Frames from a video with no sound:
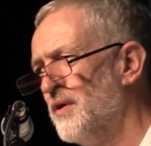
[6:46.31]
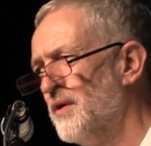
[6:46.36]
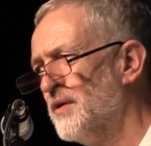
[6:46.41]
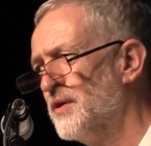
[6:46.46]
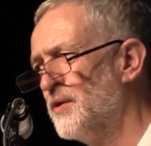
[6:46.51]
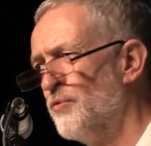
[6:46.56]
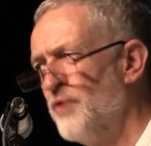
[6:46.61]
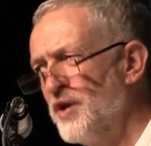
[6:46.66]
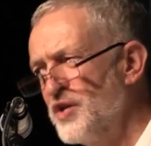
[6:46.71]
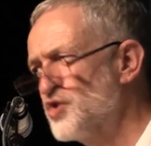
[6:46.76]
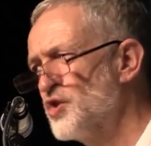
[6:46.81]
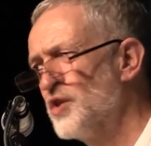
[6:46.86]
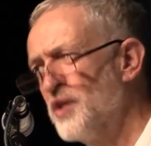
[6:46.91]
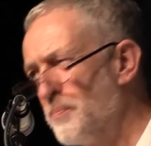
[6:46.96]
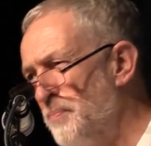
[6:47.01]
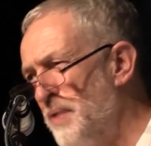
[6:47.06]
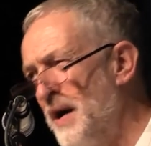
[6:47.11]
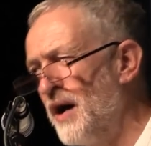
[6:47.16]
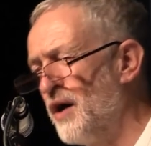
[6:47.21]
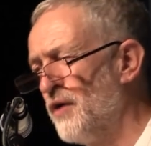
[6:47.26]
the rich and the
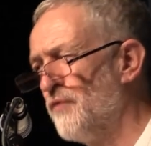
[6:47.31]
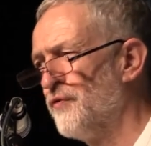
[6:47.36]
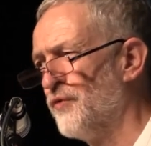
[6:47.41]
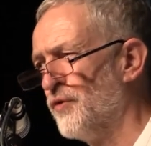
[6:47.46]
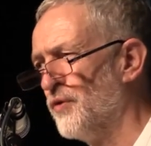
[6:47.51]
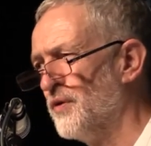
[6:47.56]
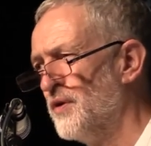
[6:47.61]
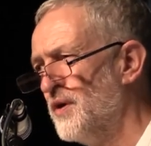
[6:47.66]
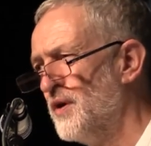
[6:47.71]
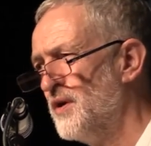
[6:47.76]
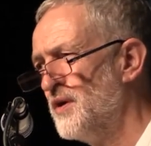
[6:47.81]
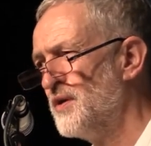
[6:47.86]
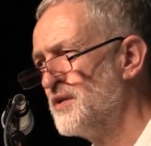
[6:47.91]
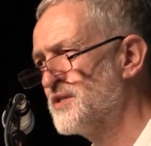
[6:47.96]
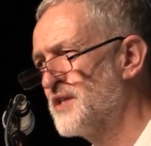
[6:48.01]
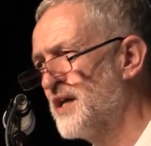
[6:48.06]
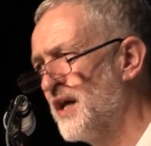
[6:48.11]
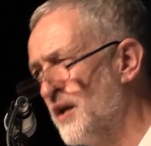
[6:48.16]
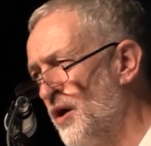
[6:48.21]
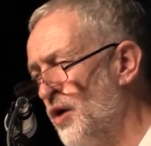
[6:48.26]
powerful to
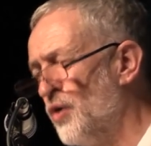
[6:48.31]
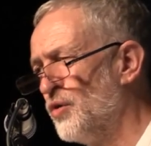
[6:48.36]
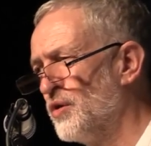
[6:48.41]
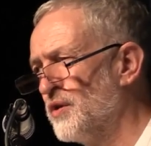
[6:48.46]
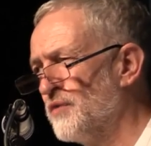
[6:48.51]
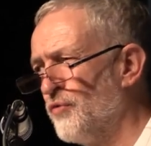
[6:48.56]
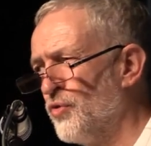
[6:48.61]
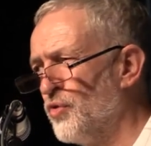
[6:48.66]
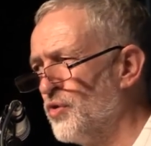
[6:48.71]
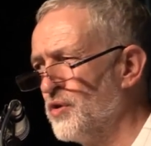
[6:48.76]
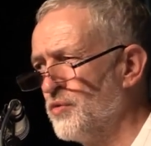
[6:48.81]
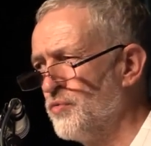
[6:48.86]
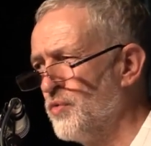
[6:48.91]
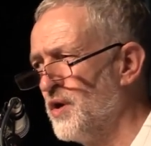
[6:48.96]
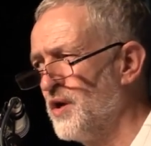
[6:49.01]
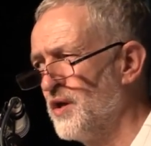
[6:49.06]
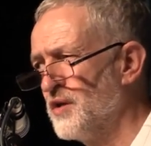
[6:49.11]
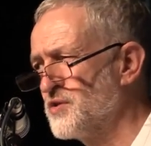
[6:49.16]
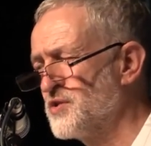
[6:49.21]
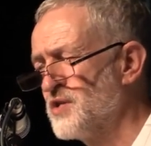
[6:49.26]
get hold of all the
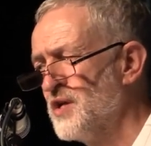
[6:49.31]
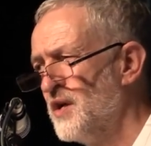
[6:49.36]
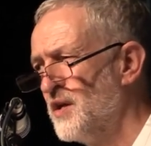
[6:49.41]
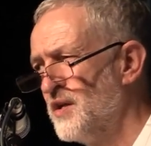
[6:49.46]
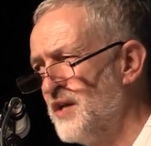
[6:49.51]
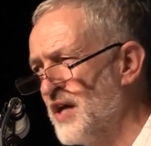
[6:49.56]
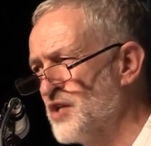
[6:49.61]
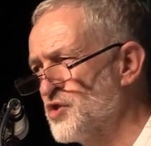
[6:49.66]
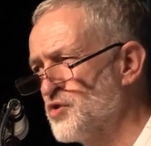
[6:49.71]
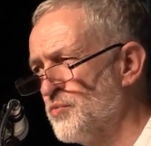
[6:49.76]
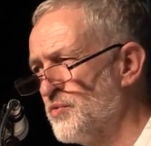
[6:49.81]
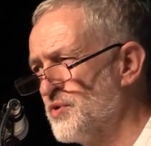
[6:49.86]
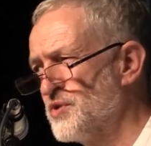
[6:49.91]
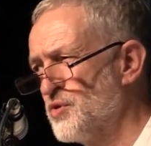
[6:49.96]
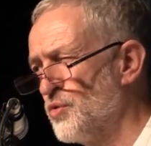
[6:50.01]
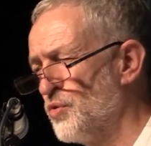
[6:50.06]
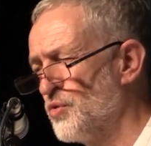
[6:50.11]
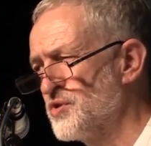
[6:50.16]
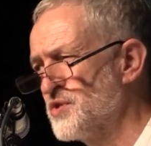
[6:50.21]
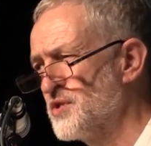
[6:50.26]
world's natural
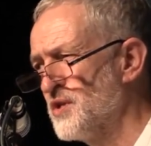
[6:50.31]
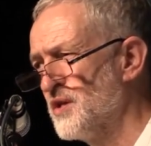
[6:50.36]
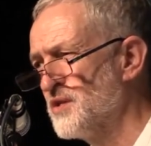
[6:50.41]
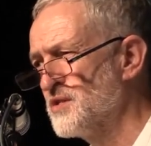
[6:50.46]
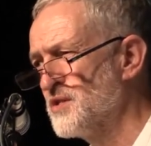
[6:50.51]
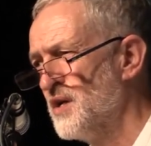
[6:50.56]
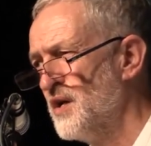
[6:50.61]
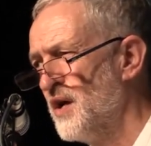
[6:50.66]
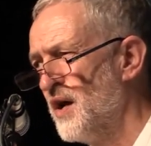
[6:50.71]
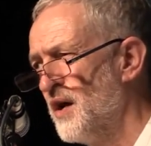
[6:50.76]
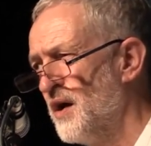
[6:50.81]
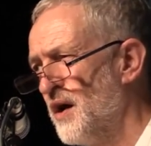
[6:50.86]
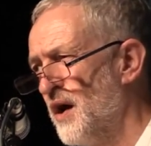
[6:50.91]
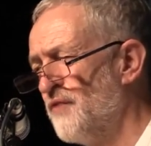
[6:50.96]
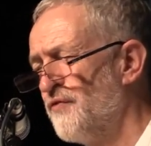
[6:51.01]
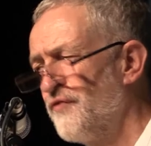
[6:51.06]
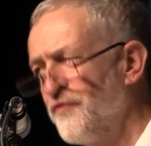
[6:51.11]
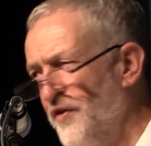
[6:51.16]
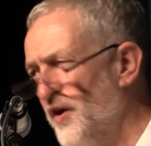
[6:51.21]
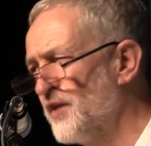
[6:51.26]
resources
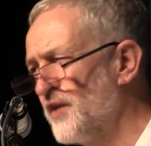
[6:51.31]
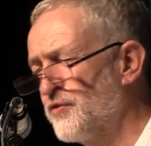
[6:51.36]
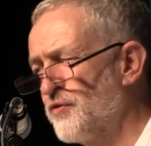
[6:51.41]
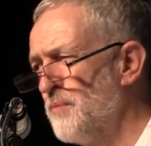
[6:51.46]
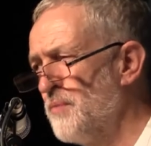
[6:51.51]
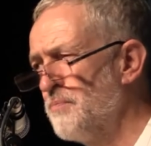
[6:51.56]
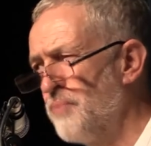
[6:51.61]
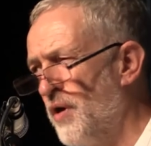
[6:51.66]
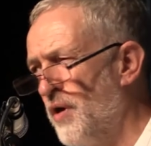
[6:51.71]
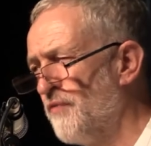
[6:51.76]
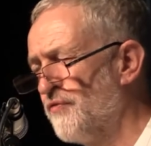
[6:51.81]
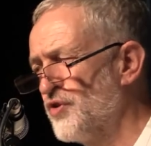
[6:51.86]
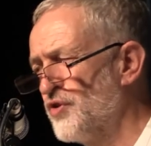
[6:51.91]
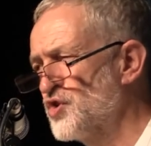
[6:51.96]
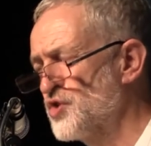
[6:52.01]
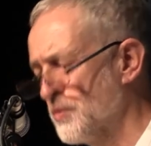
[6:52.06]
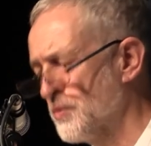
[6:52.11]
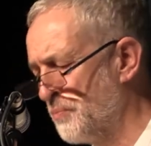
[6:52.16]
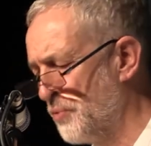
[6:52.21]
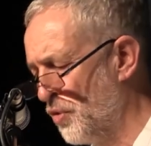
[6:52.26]
and further
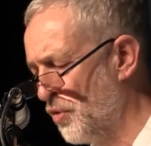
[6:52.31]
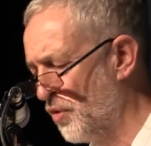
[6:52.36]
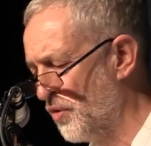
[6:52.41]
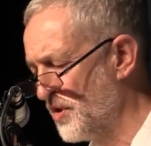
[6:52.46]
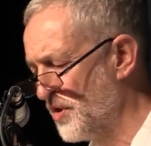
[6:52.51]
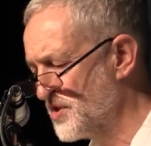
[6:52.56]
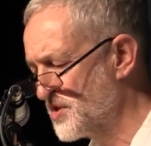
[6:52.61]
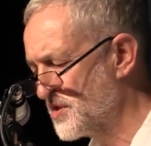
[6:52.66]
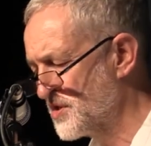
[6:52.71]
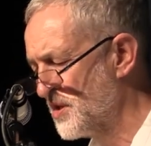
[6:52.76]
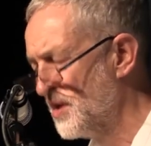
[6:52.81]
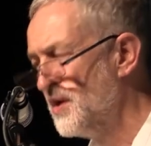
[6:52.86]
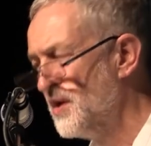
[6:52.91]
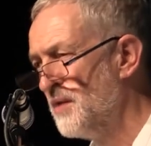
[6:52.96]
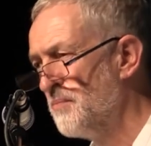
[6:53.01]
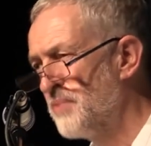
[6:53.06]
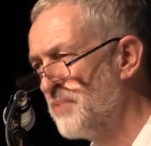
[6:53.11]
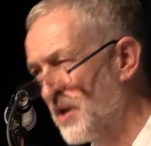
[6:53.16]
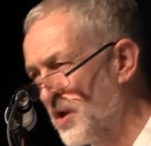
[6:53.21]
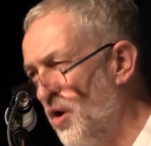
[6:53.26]
impoverish the poorest
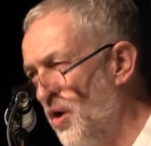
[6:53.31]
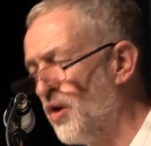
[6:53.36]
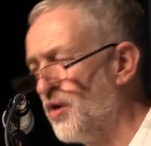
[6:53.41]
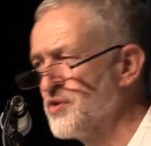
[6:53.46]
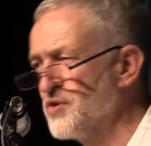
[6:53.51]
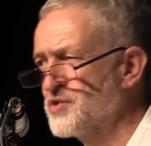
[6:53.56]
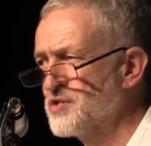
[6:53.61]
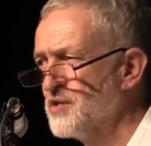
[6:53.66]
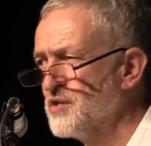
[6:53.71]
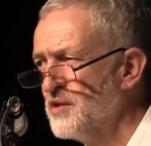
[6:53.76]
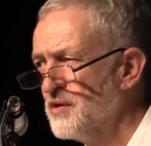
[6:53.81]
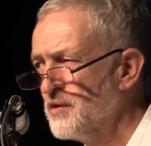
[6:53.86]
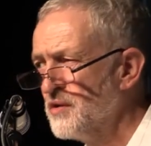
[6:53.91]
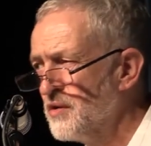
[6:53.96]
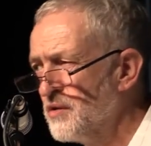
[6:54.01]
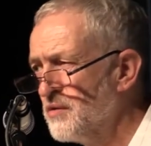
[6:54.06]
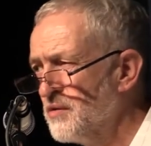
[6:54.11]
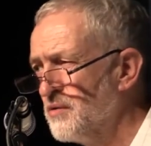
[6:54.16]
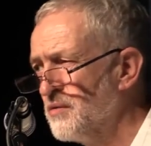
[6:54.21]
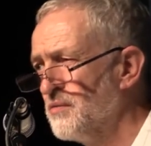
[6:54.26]
because
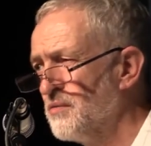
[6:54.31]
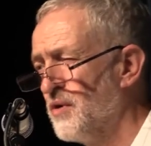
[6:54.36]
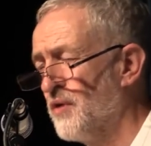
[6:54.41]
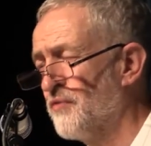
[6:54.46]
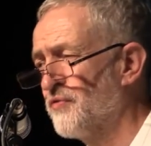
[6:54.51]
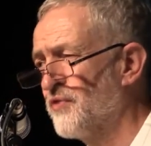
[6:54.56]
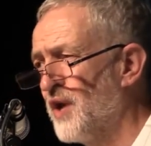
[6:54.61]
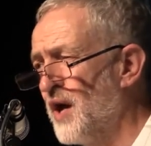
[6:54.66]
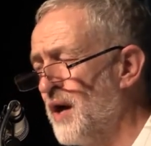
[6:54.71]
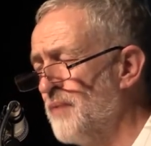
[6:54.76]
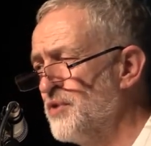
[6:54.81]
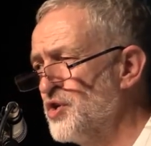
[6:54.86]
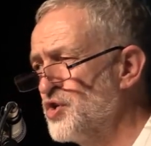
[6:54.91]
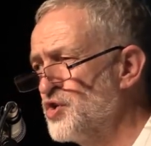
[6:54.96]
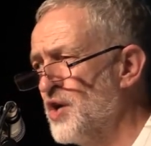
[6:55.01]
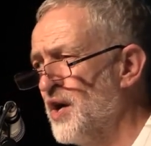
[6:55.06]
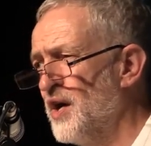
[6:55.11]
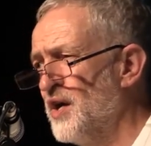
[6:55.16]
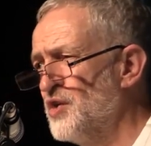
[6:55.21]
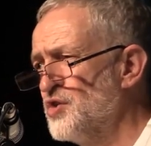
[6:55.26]
of climate
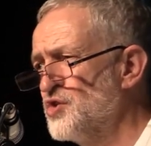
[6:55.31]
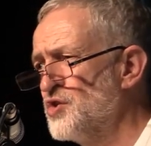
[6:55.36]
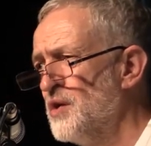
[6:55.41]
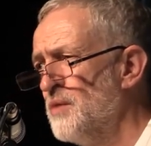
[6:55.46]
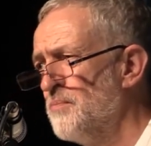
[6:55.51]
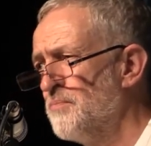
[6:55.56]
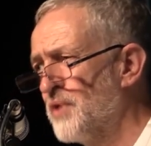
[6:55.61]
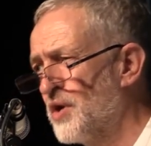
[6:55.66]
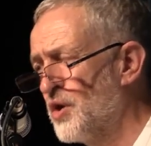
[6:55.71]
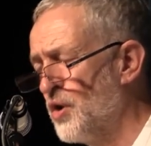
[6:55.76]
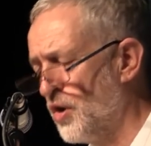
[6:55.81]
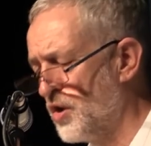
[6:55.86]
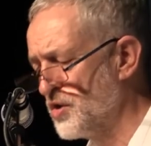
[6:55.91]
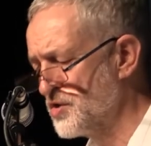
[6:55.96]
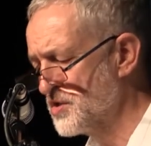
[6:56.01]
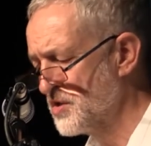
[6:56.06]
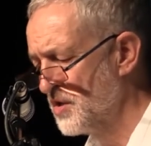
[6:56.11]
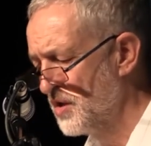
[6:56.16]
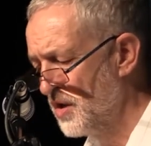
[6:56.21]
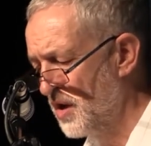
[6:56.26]
change,
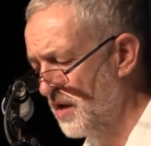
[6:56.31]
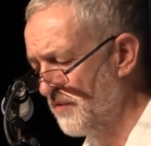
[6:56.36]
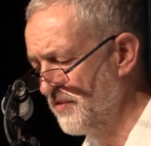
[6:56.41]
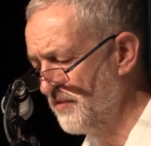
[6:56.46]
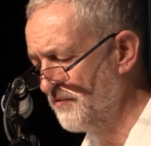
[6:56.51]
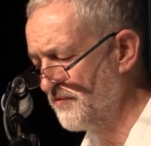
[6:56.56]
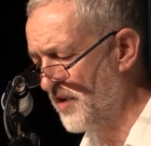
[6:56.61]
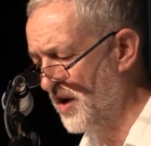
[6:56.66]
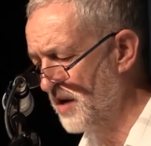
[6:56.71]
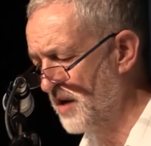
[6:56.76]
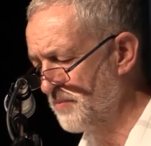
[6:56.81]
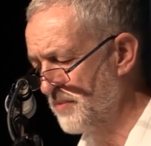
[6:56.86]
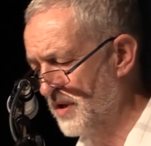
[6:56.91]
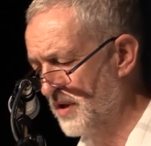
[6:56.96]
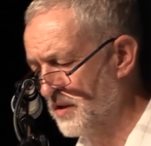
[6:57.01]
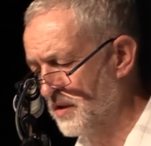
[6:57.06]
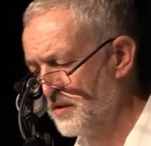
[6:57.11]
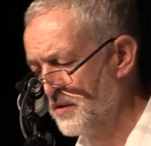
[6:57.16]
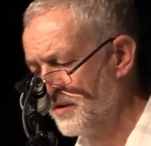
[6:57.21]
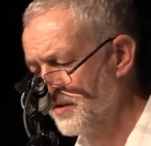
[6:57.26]
because of
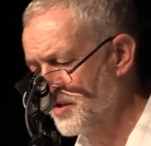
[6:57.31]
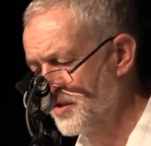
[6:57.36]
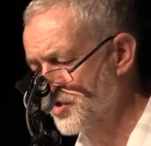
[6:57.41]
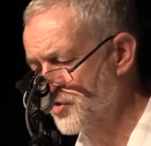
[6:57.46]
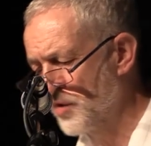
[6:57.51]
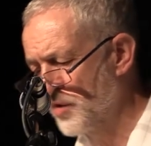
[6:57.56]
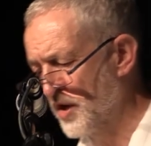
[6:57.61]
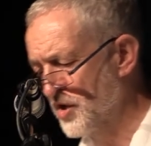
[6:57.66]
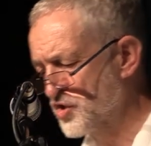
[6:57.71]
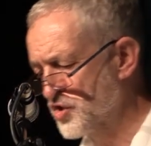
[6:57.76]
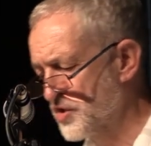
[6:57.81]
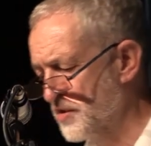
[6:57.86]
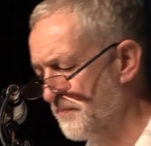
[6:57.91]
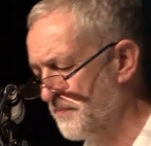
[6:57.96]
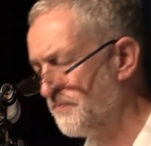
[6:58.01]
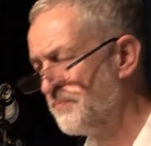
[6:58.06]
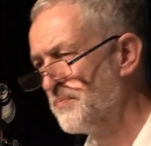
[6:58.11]
environmental destruction.